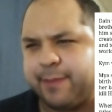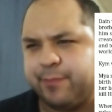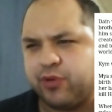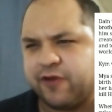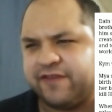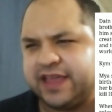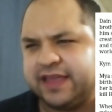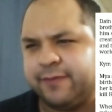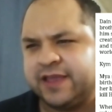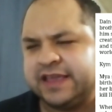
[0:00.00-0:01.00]
and birthed
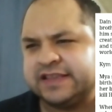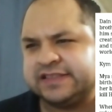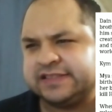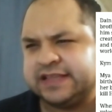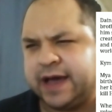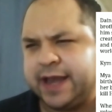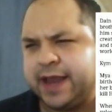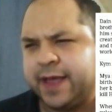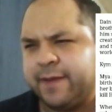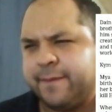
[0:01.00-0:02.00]
his
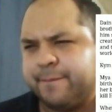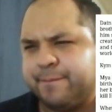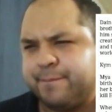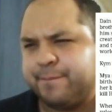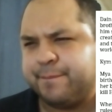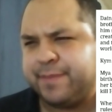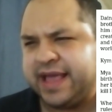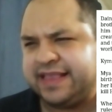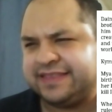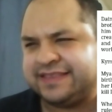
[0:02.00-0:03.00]
son
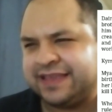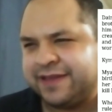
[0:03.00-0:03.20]
Mit.